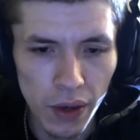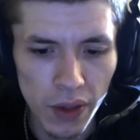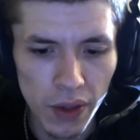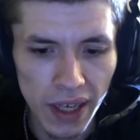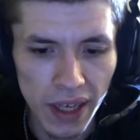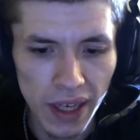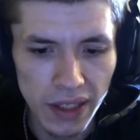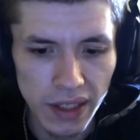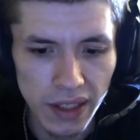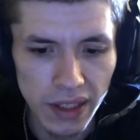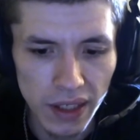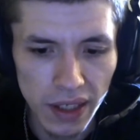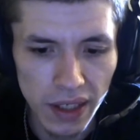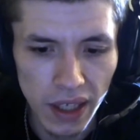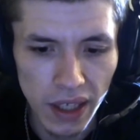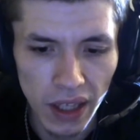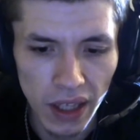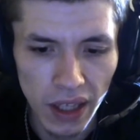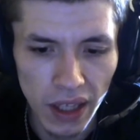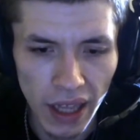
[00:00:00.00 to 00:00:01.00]
things
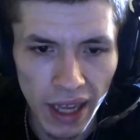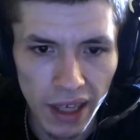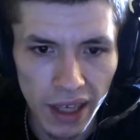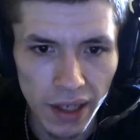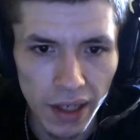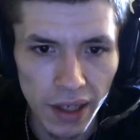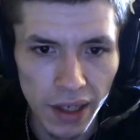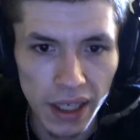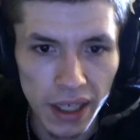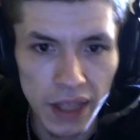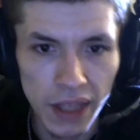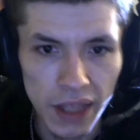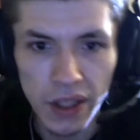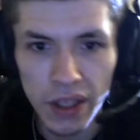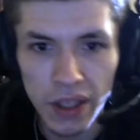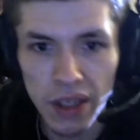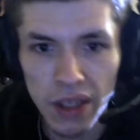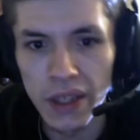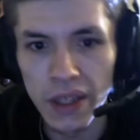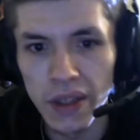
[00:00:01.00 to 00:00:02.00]
like in
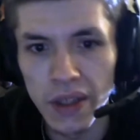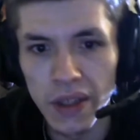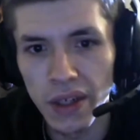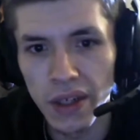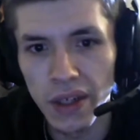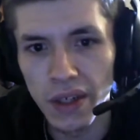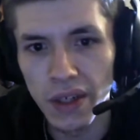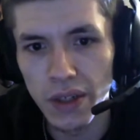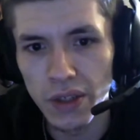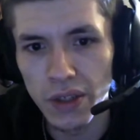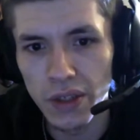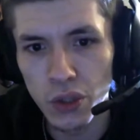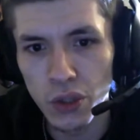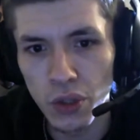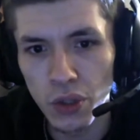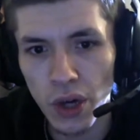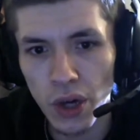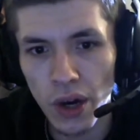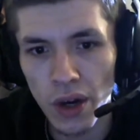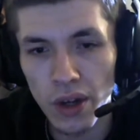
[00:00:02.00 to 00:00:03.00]
the
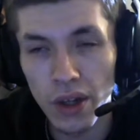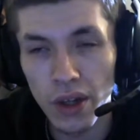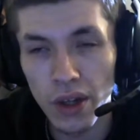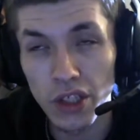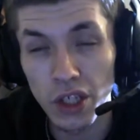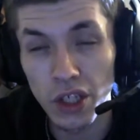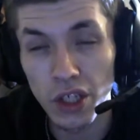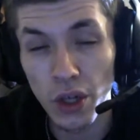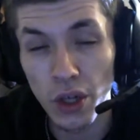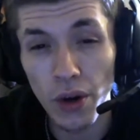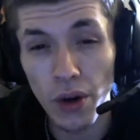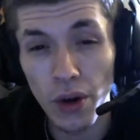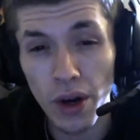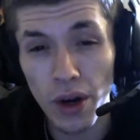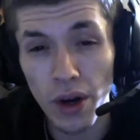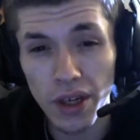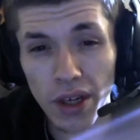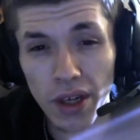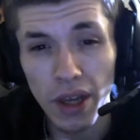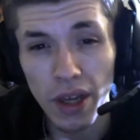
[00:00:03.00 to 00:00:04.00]
Toguro
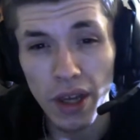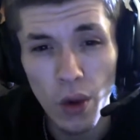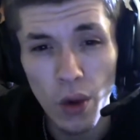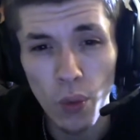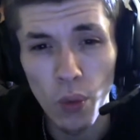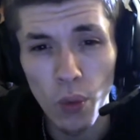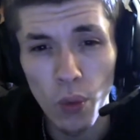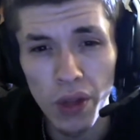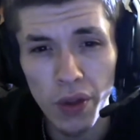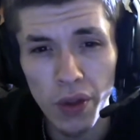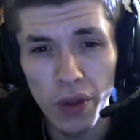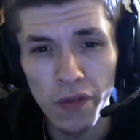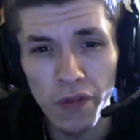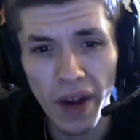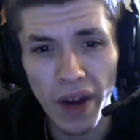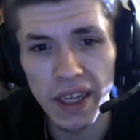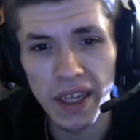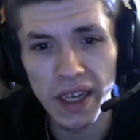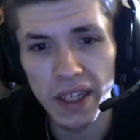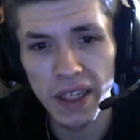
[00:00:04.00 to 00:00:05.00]
arc when they're
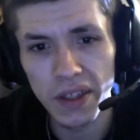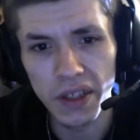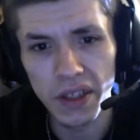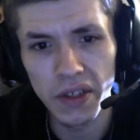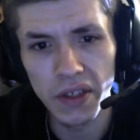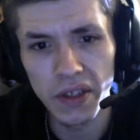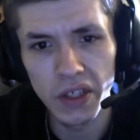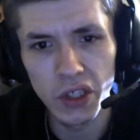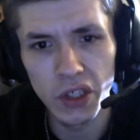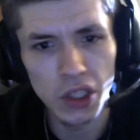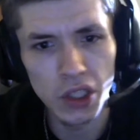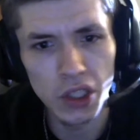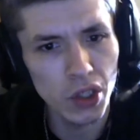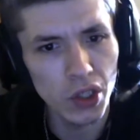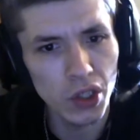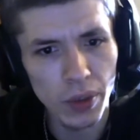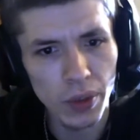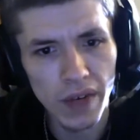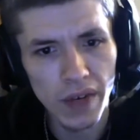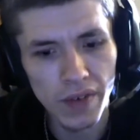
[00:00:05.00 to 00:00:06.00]
fighting the ninjas or
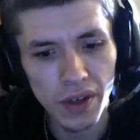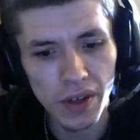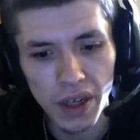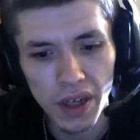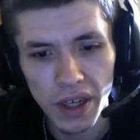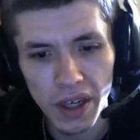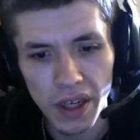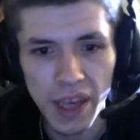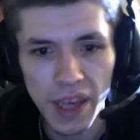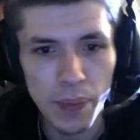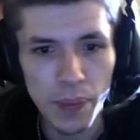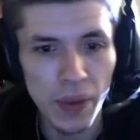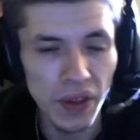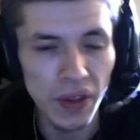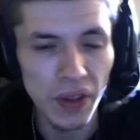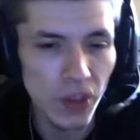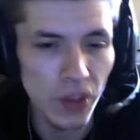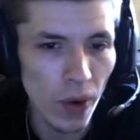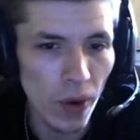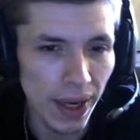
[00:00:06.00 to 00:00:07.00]
whatever, he beats
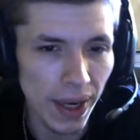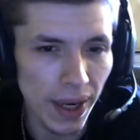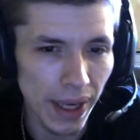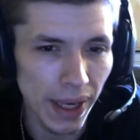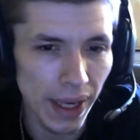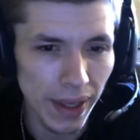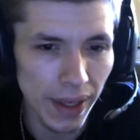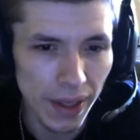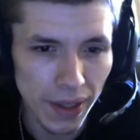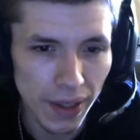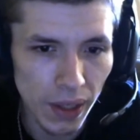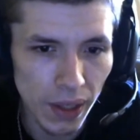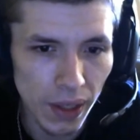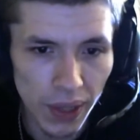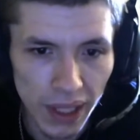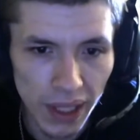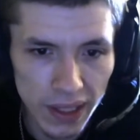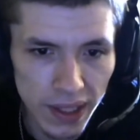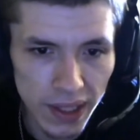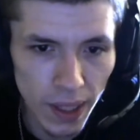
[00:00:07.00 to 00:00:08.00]
the rock guy. He
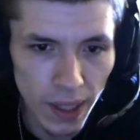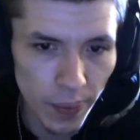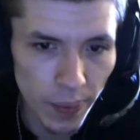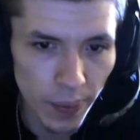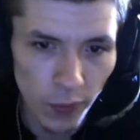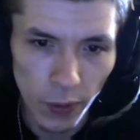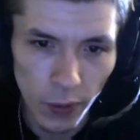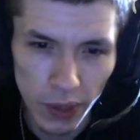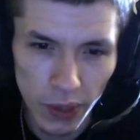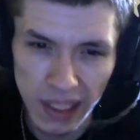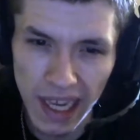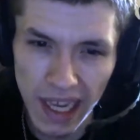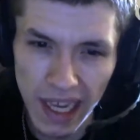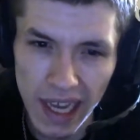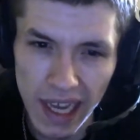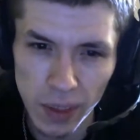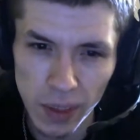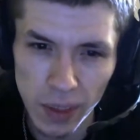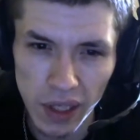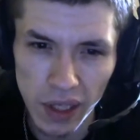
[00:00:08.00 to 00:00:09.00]
gets up with his ass
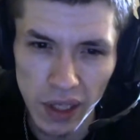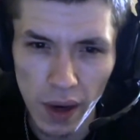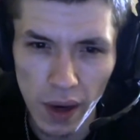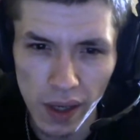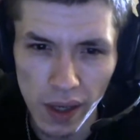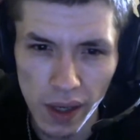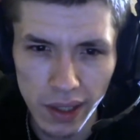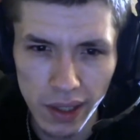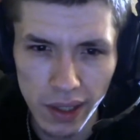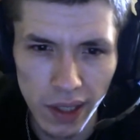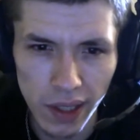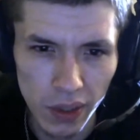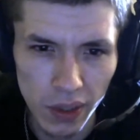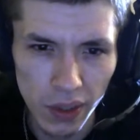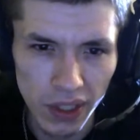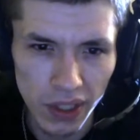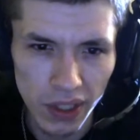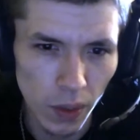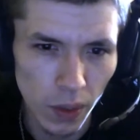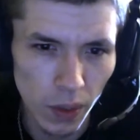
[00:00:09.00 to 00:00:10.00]
beat already, and he
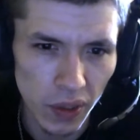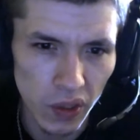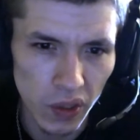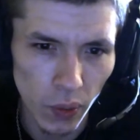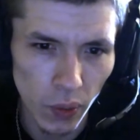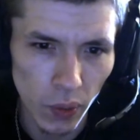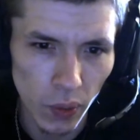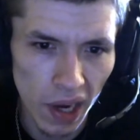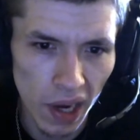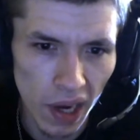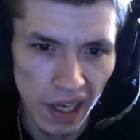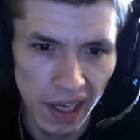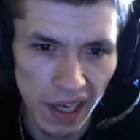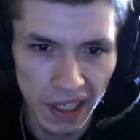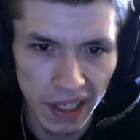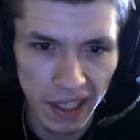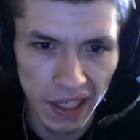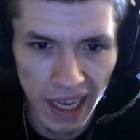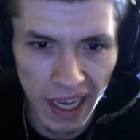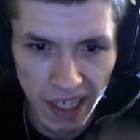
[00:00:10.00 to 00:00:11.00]
still beats the rock guy. He
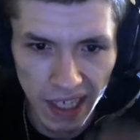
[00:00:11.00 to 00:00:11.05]
has that